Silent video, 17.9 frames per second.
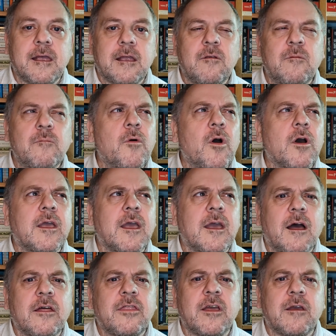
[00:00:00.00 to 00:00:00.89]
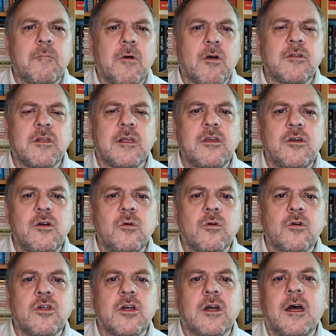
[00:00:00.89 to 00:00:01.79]
working, I think, mostly in
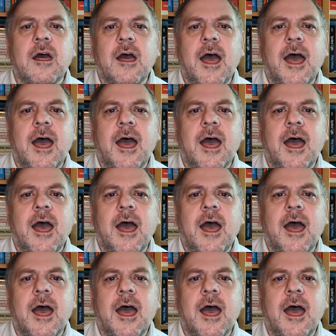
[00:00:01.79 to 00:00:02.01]
Yorkshire.